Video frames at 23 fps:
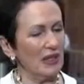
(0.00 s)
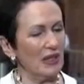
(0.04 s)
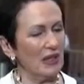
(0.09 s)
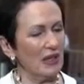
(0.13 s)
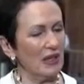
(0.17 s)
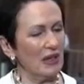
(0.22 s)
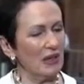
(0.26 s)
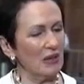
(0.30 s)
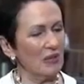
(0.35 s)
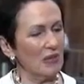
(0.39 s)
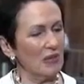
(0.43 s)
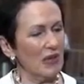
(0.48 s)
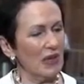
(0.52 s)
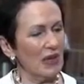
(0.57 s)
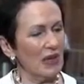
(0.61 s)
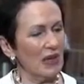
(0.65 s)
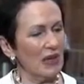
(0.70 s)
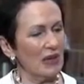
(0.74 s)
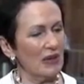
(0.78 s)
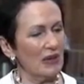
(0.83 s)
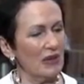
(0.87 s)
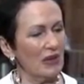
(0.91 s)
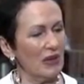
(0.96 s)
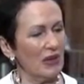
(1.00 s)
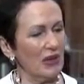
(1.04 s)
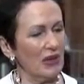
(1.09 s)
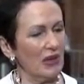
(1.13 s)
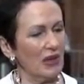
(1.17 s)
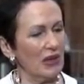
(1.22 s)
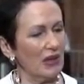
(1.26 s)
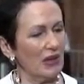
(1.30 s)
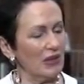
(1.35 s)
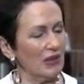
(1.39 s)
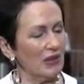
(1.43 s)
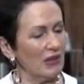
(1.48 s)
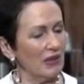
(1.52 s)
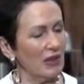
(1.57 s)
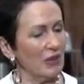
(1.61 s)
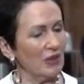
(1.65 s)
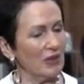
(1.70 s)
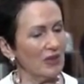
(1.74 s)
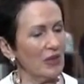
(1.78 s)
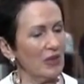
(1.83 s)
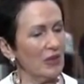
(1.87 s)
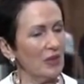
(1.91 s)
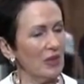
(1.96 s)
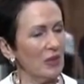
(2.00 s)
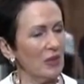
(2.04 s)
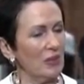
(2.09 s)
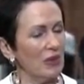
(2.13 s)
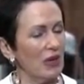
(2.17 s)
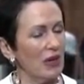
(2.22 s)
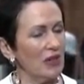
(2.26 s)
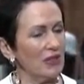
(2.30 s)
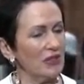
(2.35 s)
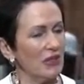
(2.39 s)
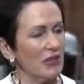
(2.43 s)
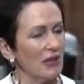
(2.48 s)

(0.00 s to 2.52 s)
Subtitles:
and I think that was happening in Paris,